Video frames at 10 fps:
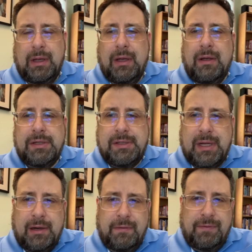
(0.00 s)

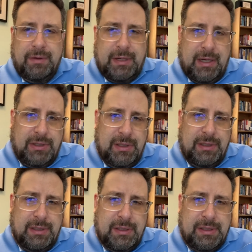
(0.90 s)
subtle
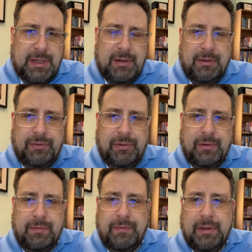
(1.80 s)
flirtations and subtle sort of